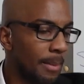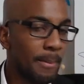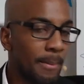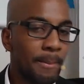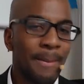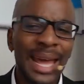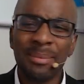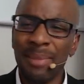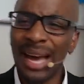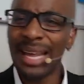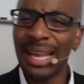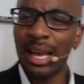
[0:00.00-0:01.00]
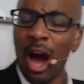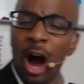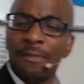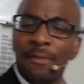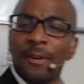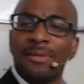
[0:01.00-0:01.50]
make money
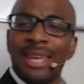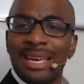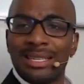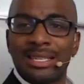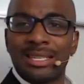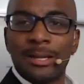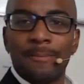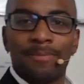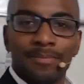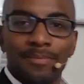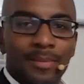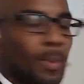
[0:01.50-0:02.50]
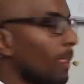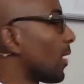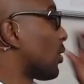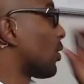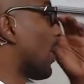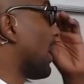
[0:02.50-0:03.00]
off of this?
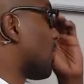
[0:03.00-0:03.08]
Great